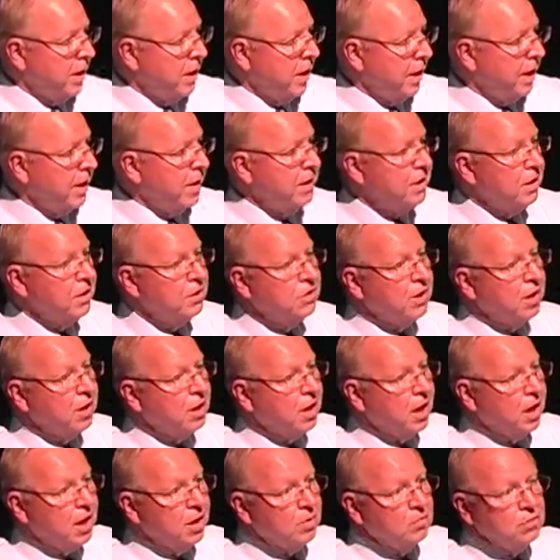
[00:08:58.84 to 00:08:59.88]
And
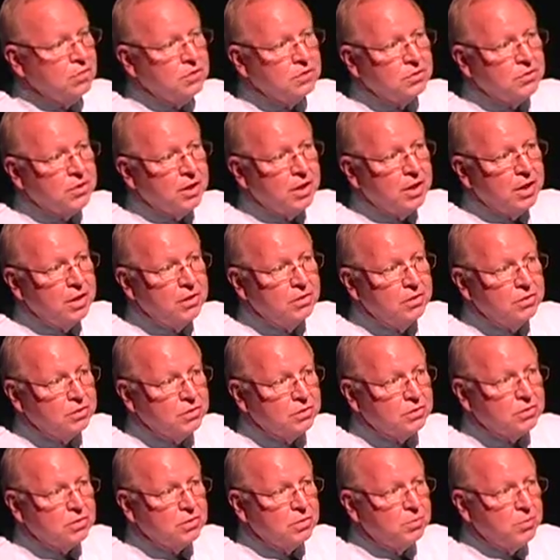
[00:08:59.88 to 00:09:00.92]
I would say,
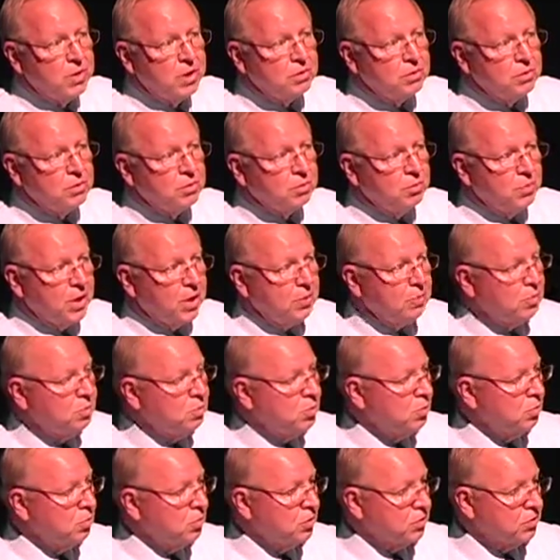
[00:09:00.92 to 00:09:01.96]
just to mention baby
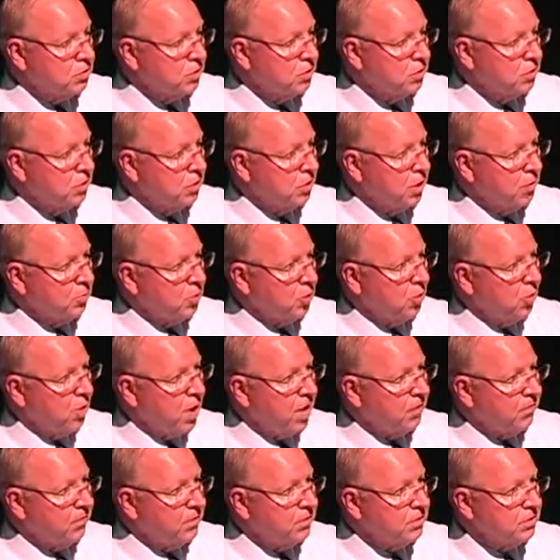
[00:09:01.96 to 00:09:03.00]
boomers and the
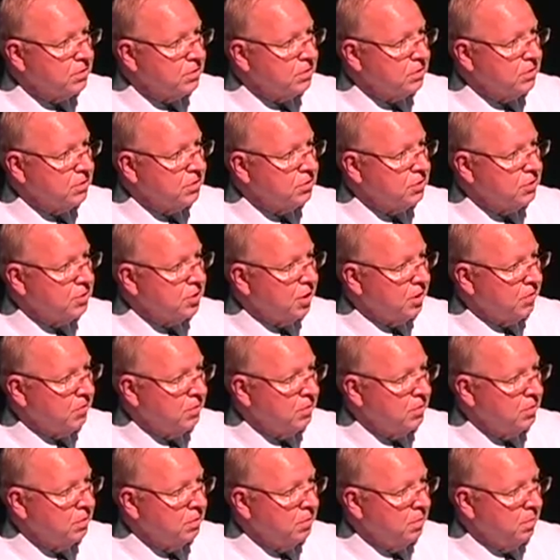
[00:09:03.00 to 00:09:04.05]
demographics and the shift